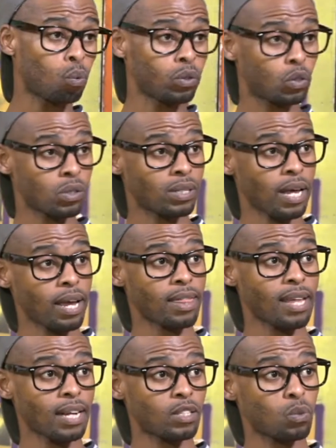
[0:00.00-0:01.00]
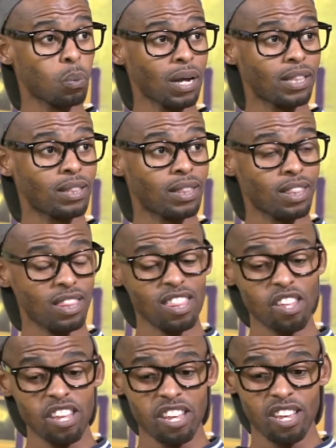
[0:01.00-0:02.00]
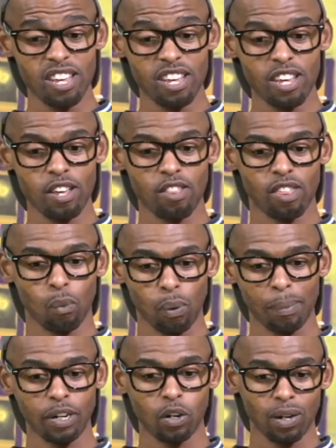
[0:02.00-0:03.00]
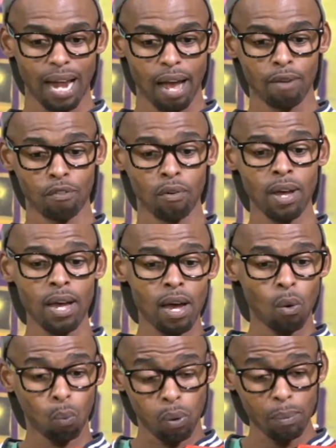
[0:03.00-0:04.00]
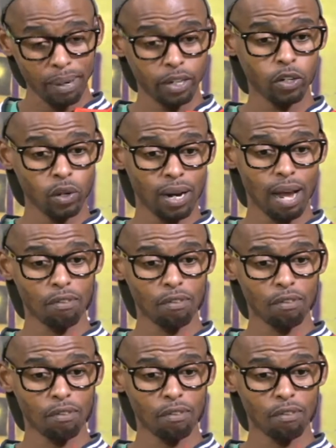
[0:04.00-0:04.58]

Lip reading: you say that's what the women in your life,